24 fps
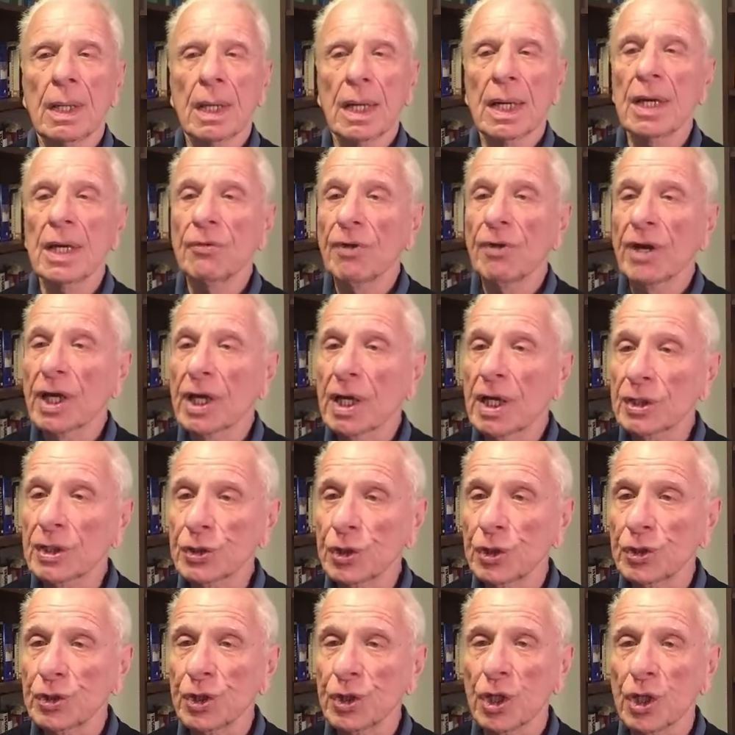Henry
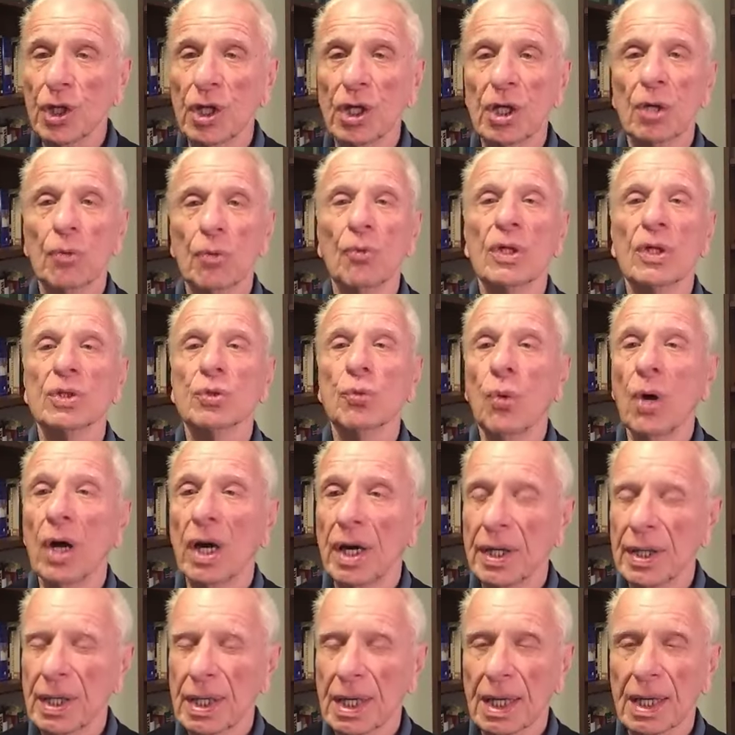Kissinger was
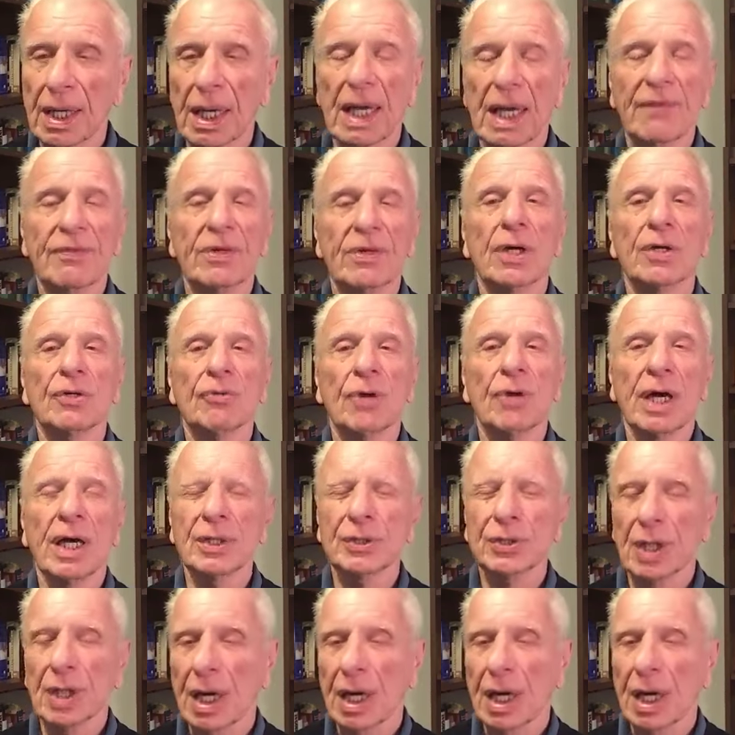one. He gave an address.